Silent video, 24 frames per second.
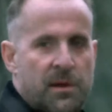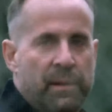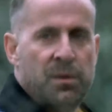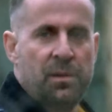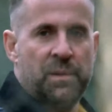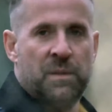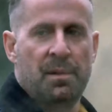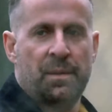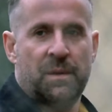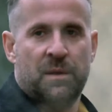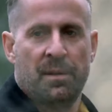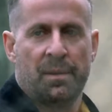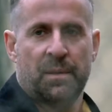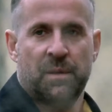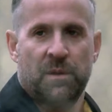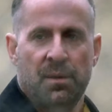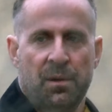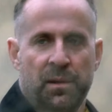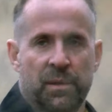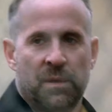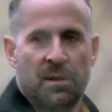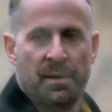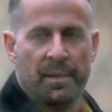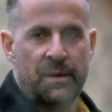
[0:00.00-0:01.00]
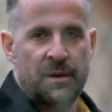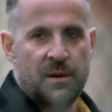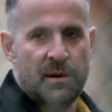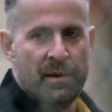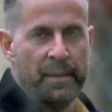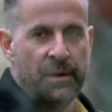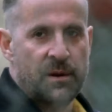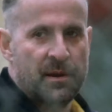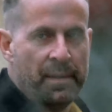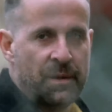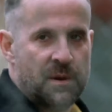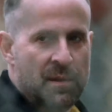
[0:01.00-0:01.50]
is discovered to have
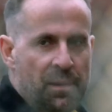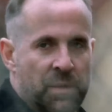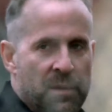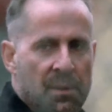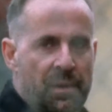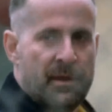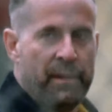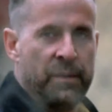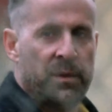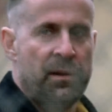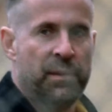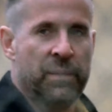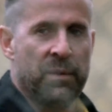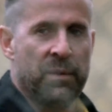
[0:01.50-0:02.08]
survived the wound